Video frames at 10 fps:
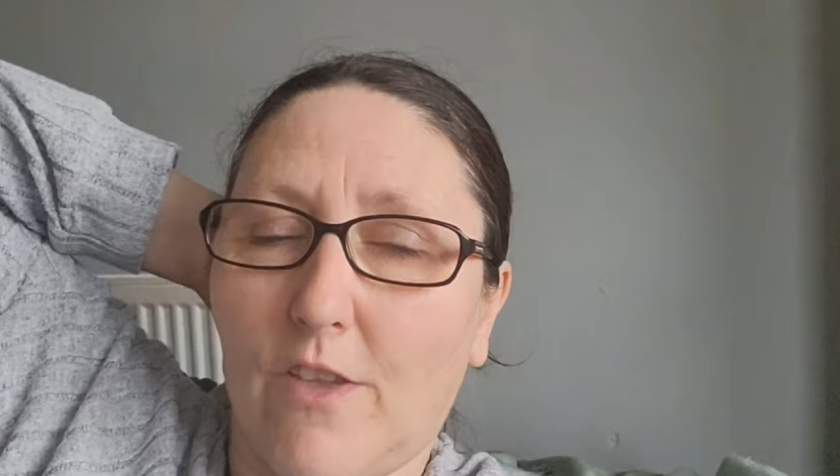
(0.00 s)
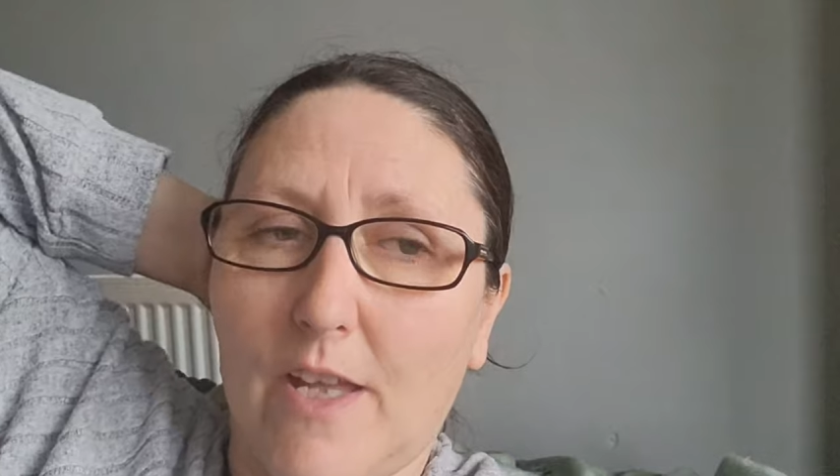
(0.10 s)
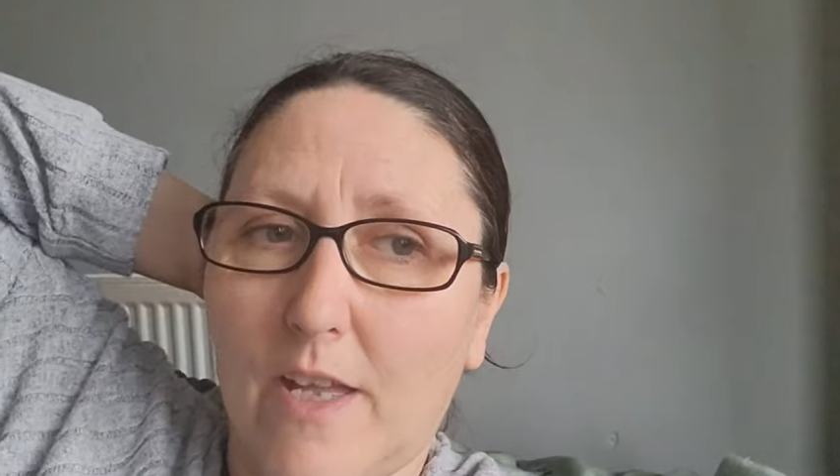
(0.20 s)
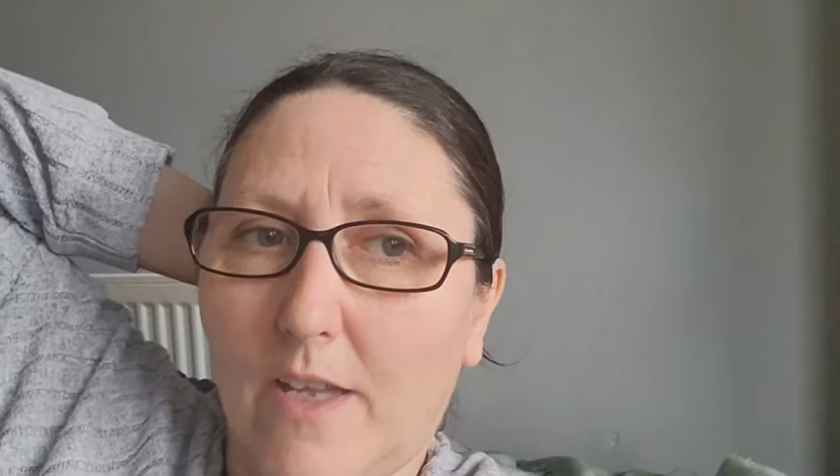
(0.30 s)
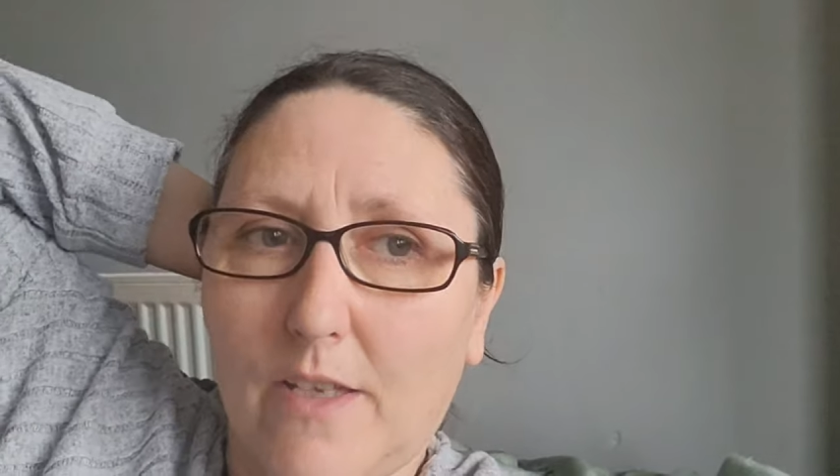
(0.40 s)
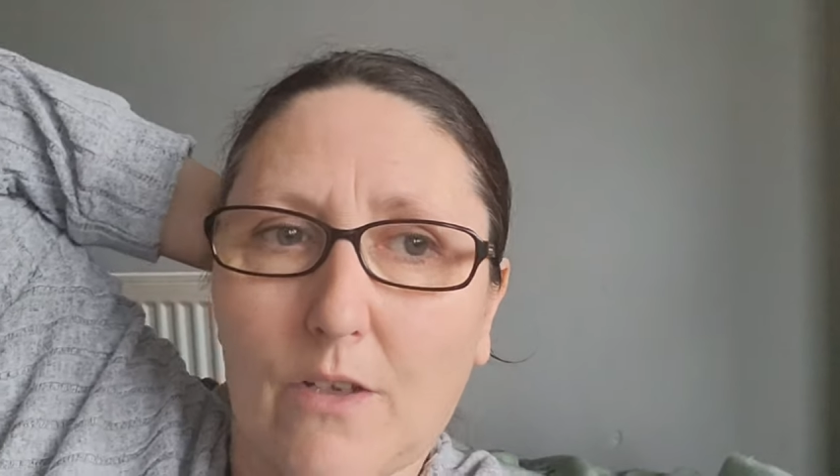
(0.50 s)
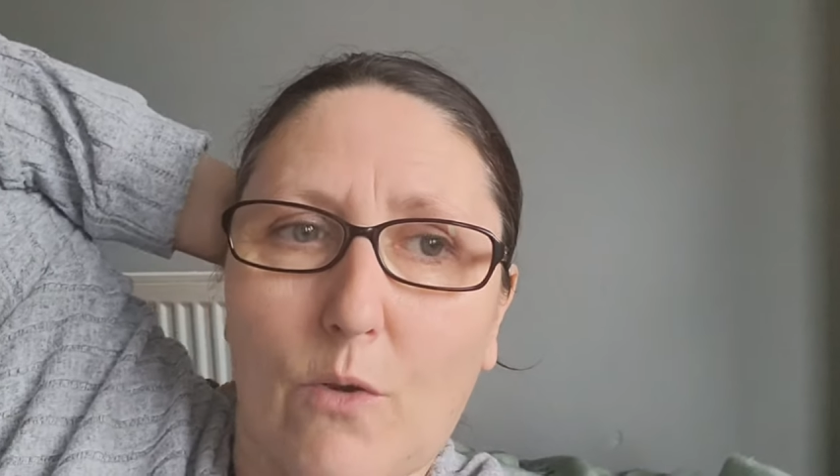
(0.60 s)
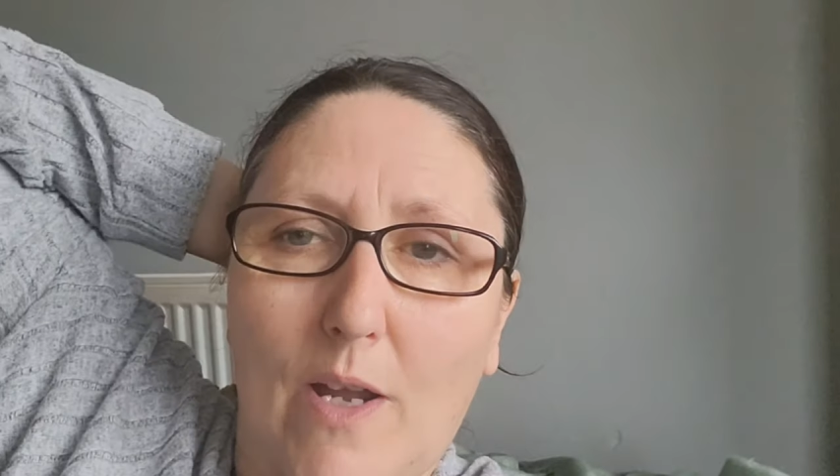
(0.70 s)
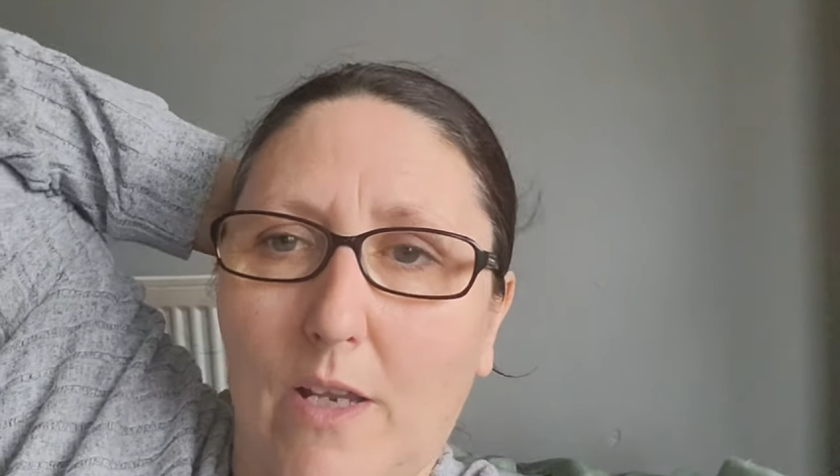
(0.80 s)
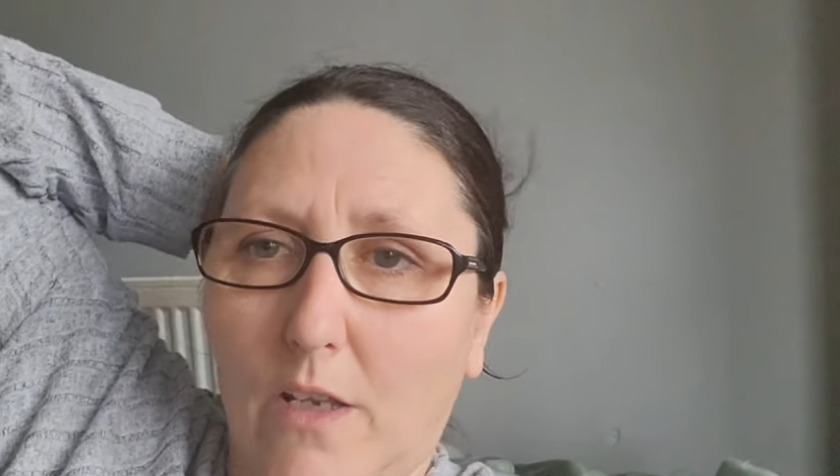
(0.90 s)
there
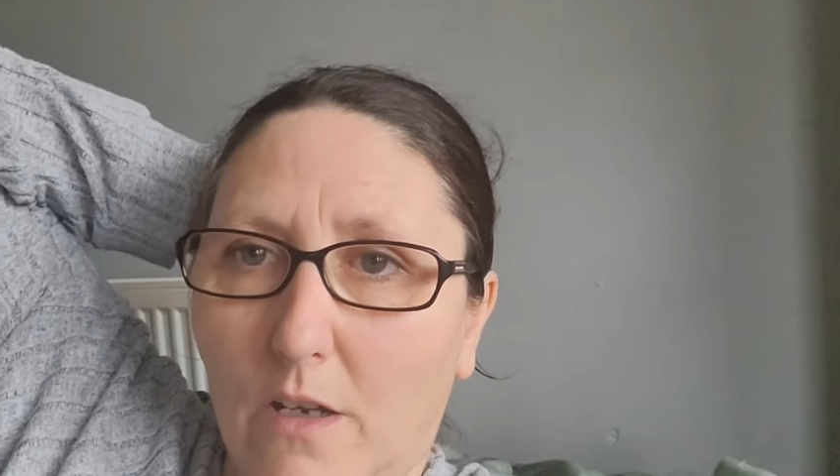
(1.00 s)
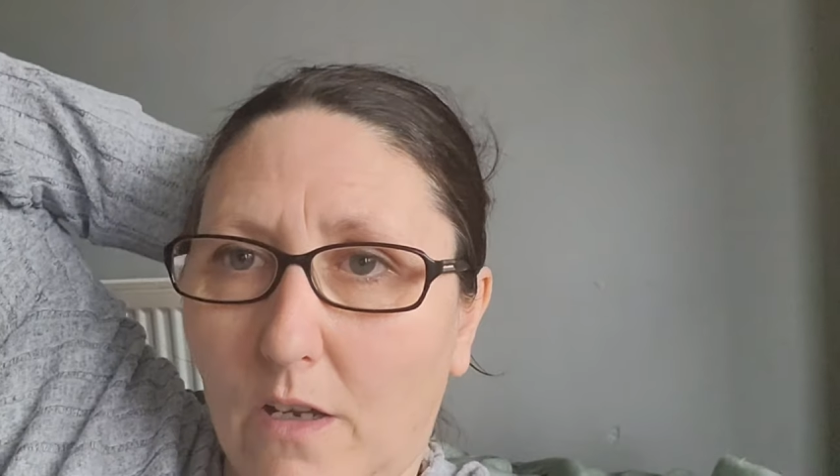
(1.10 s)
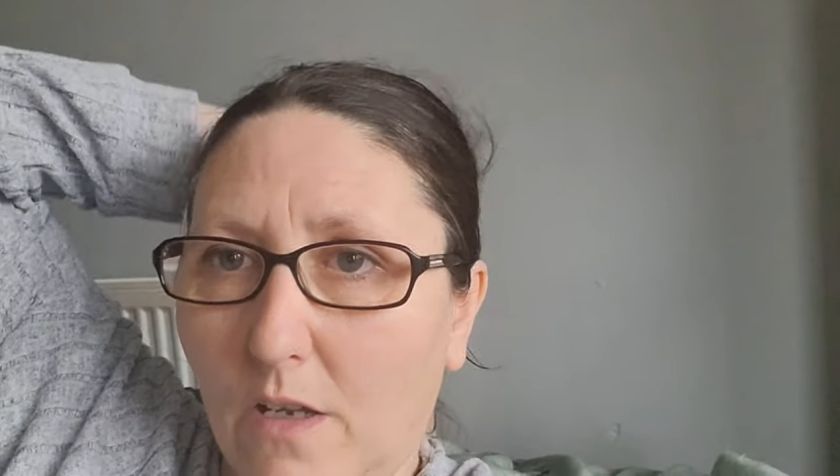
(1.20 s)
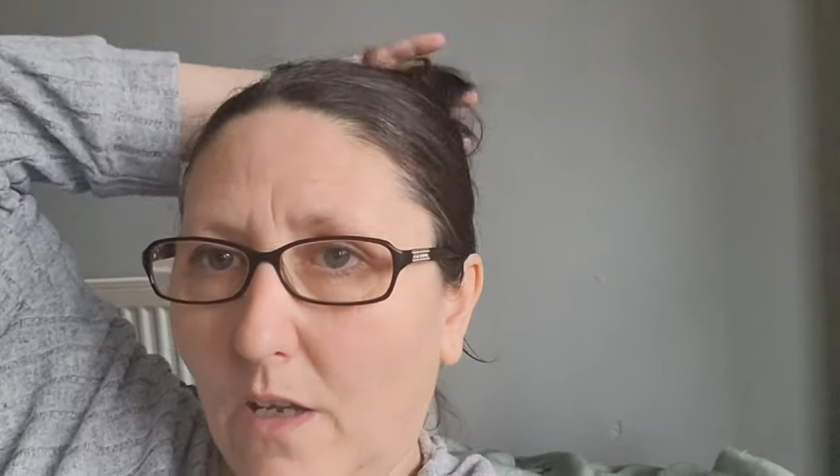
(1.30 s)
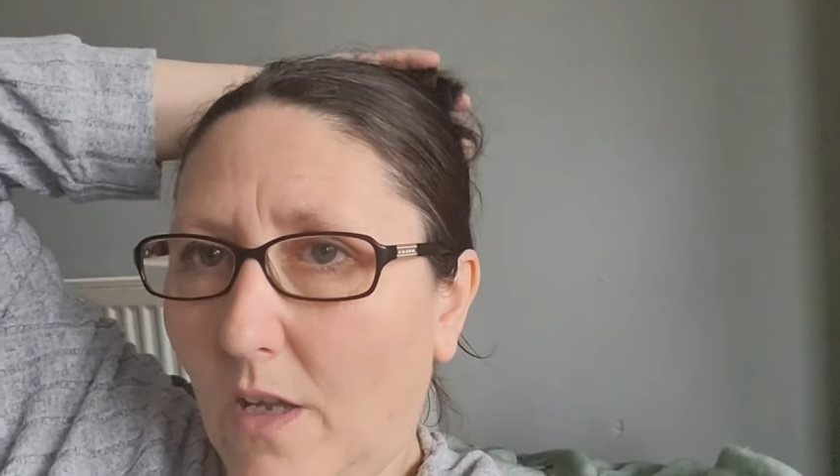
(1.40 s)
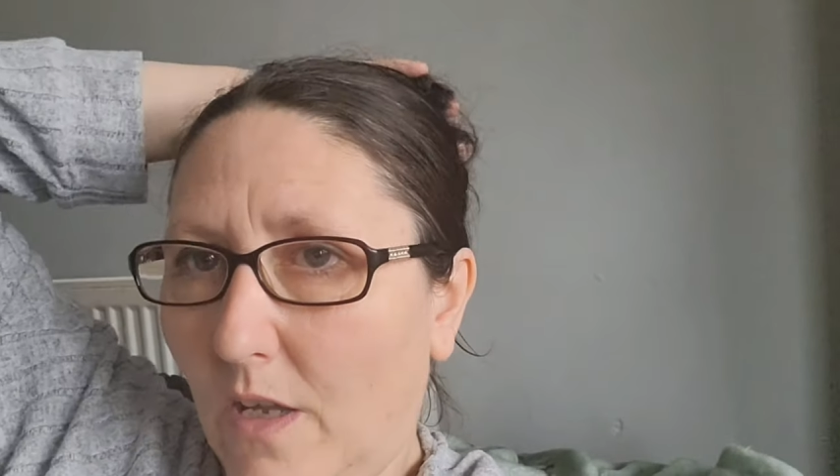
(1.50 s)
quite a lot